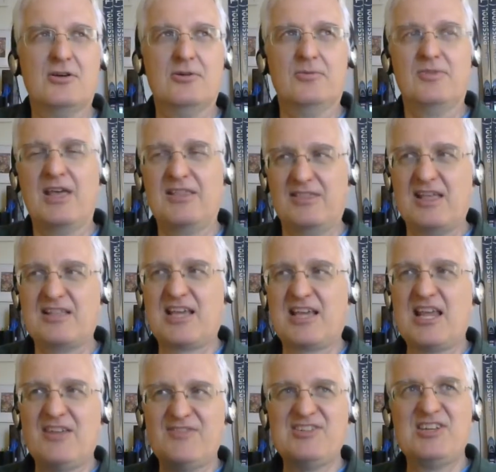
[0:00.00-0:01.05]
So that's
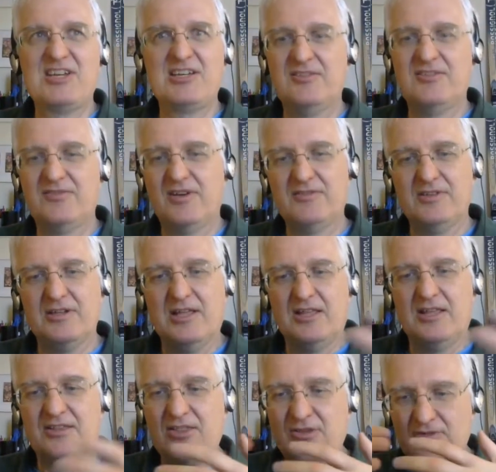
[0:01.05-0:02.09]
kind of indicative of it,
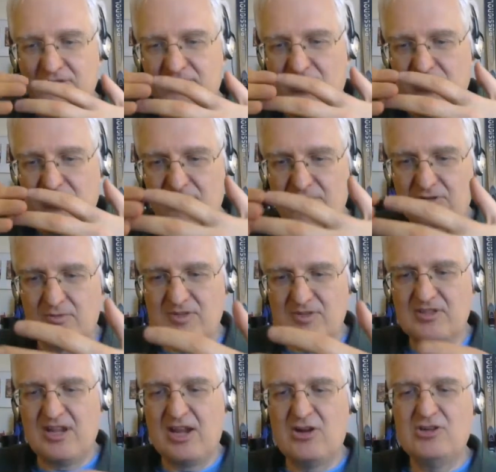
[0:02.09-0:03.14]
that there
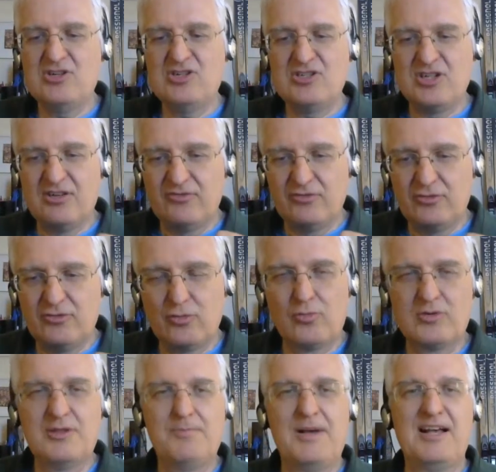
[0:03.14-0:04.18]
is an energy shift
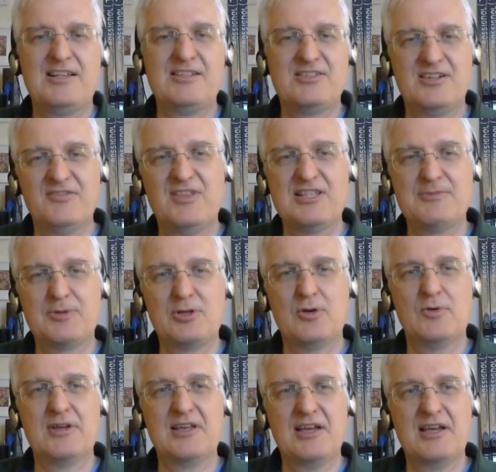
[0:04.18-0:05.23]
toward the positive that's been
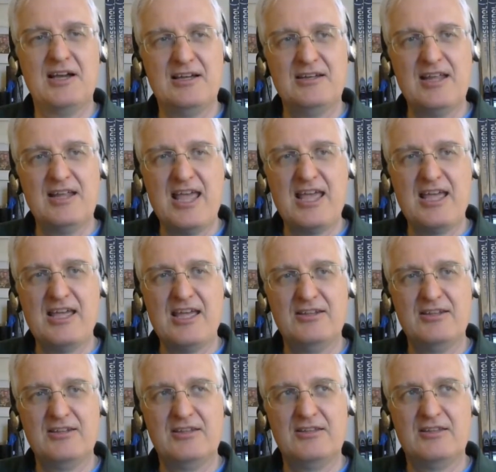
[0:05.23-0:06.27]
going on,
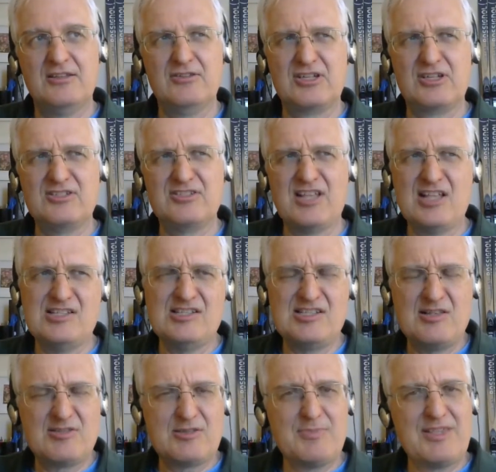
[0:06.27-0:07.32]
and the
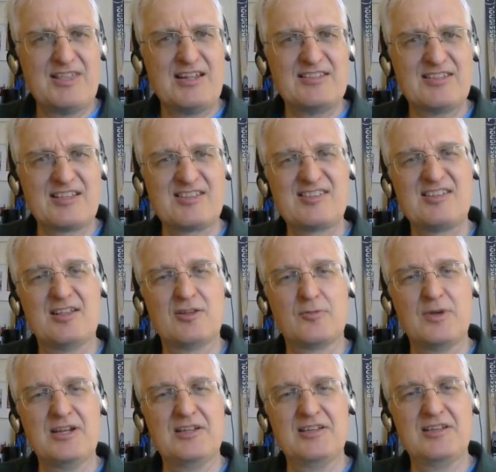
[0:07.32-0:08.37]
consensus seems to be that it's
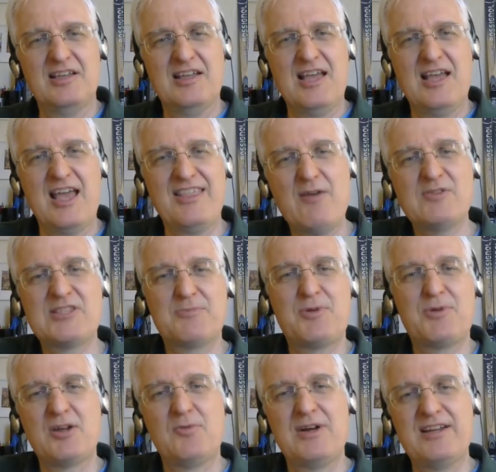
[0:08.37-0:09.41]
accelerating. And that was
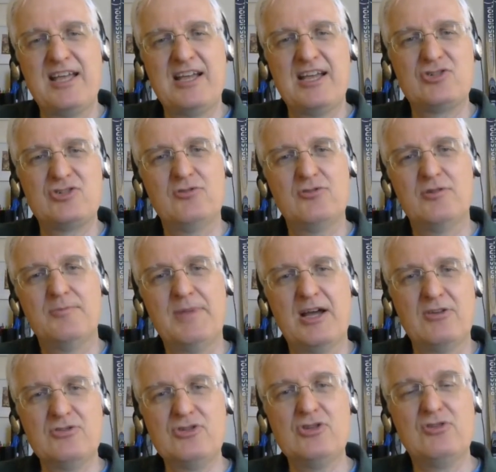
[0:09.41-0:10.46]
the part I wanted to ask you
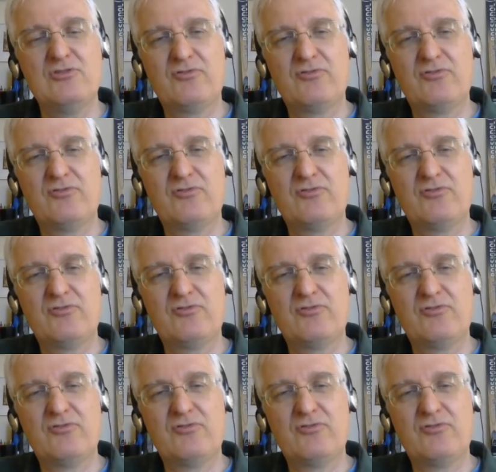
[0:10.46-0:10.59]
about.